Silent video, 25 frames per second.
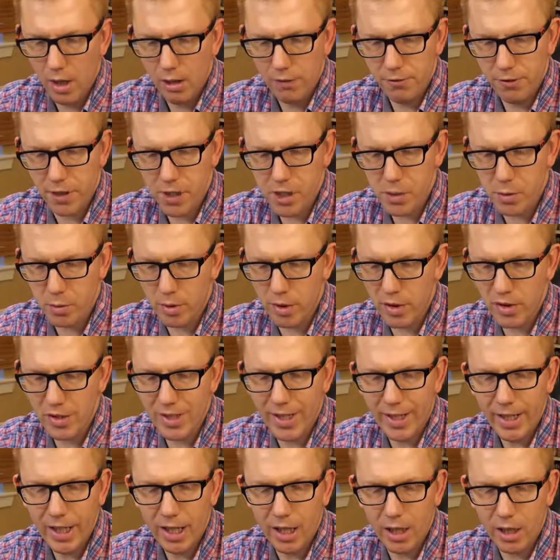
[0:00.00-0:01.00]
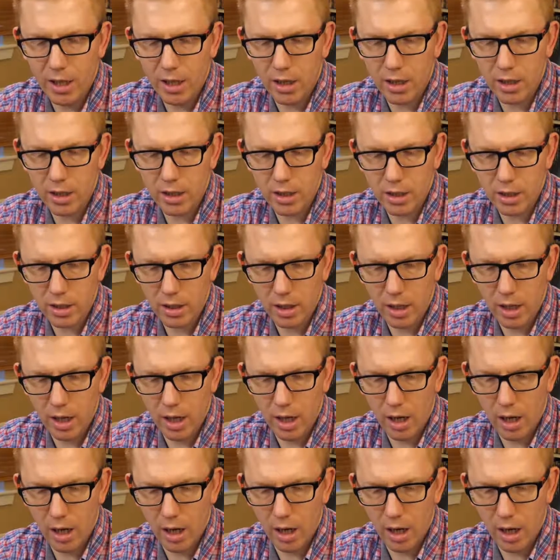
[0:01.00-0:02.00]
First one is Die Hard
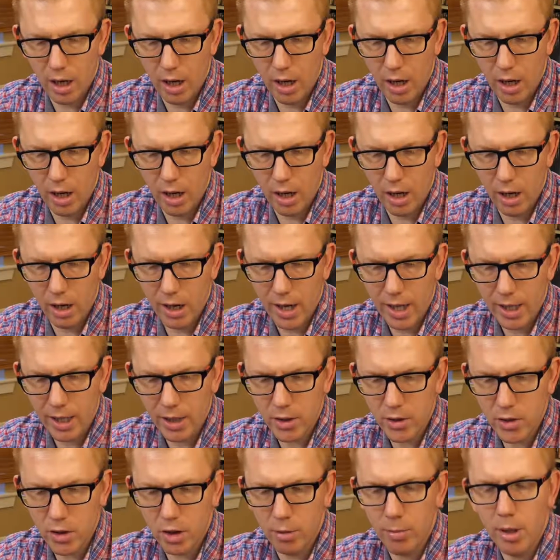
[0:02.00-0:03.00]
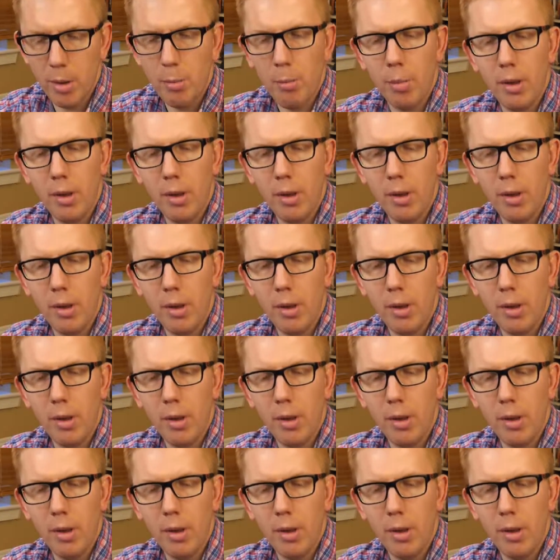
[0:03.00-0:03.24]
Nakatomi